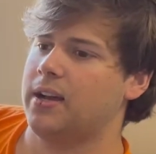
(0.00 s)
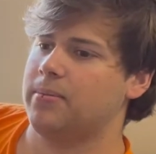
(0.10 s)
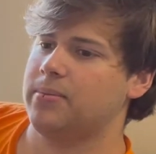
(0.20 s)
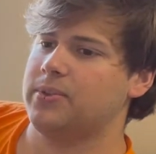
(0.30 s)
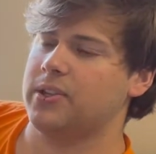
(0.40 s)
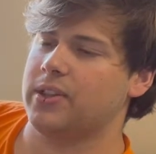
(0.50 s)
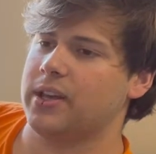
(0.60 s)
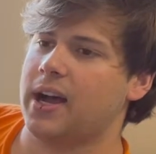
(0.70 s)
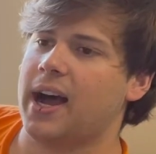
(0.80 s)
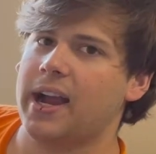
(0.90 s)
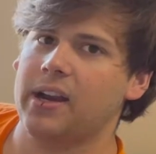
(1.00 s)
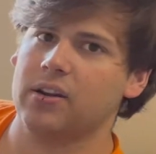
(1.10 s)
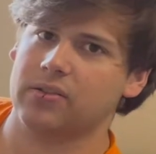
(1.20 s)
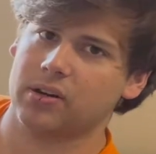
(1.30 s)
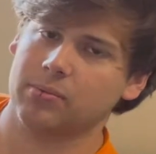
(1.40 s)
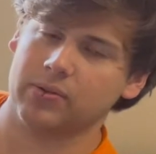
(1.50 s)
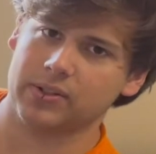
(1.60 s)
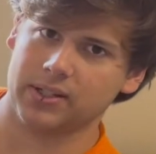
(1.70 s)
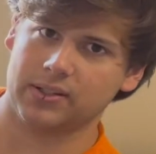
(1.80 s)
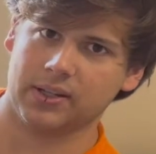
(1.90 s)
So the higher your thermal
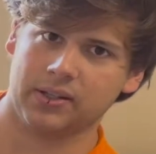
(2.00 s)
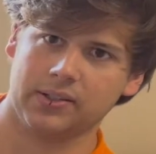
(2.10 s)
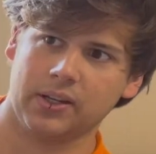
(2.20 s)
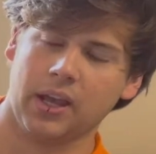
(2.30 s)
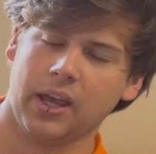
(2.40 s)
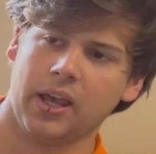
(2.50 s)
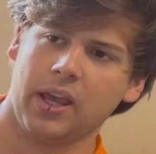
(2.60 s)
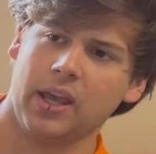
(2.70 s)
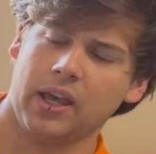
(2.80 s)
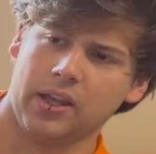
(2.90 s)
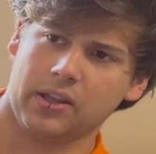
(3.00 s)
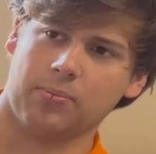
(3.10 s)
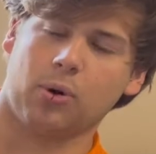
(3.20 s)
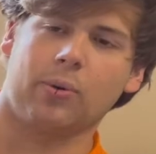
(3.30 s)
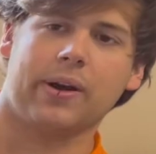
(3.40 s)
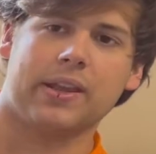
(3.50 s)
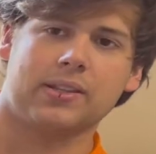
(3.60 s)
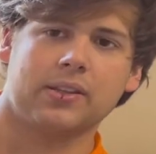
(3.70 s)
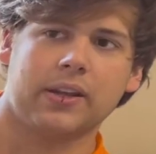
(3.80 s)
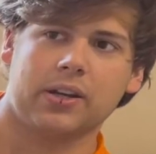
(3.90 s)
resistance, the more well
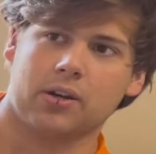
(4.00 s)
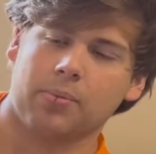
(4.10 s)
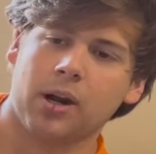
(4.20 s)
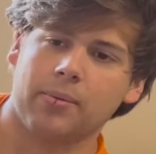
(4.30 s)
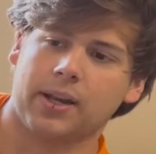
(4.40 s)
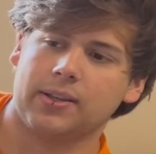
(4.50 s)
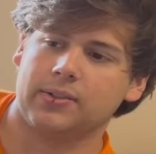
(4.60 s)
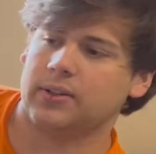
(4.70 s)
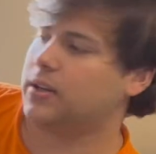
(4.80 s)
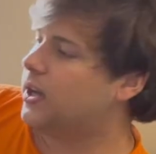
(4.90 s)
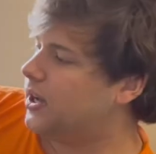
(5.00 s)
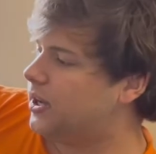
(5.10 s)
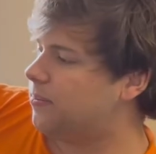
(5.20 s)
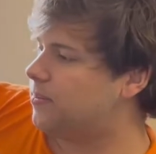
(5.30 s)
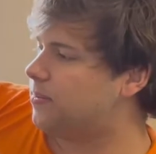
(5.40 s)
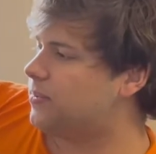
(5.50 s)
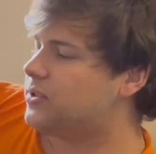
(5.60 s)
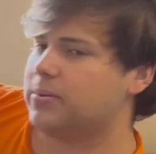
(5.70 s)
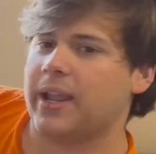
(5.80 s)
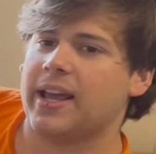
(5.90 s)
insulated your apartment is. So
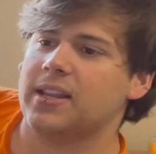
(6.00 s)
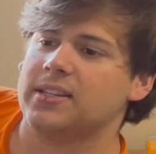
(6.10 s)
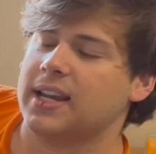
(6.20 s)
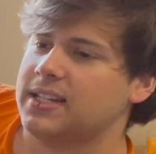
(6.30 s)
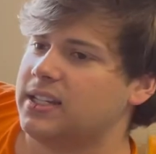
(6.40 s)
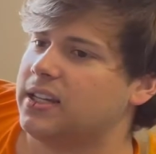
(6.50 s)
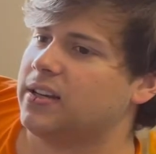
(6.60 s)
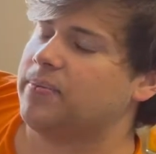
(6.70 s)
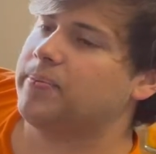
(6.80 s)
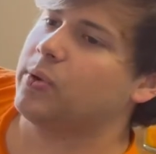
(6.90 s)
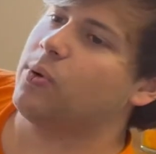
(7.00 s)
we had this idea, what